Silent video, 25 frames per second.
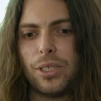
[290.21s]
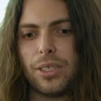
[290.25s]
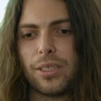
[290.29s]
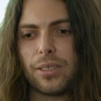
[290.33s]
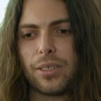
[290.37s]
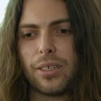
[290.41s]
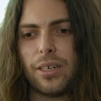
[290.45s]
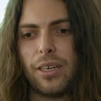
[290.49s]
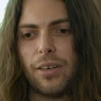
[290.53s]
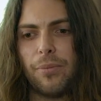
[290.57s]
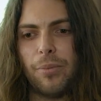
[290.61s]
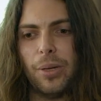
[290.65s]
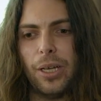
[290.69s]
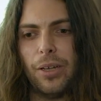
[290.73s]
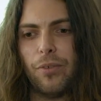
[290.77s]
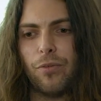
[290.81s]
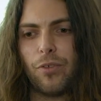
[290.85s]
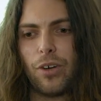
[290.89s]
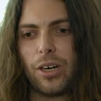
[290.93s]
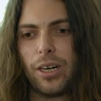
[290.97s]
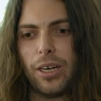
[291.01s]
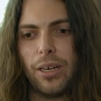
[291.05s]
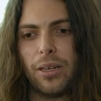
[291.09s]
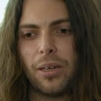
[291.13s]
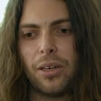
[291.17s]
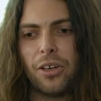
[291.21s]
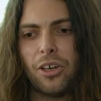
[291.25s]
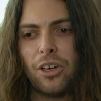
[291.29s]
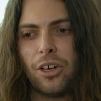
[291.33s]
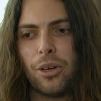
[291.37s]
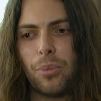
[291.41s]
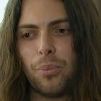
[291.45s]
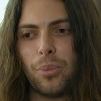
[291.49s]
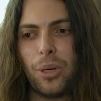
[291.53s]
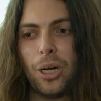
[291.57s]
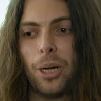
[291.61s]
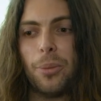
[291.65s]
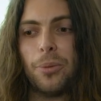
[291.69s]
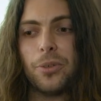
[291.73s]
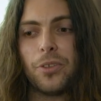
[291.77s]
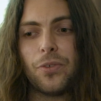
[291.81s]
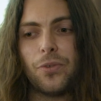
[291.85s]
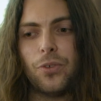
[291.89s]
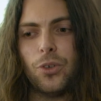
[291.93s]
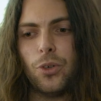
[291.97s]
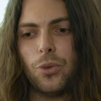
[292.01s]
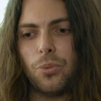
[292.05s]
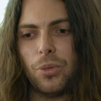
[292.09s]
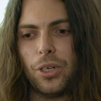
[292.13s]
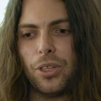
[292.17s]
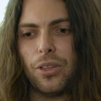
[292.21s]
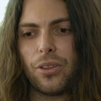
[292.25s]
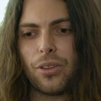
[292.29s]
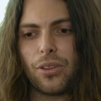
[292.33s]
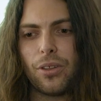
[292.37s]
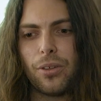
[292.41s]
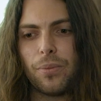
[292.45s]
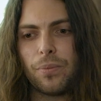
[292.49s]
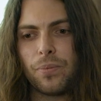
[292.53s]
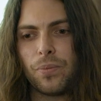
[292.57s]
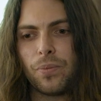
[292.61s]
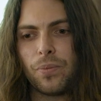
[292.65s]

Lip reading: is kind of being very purposeful with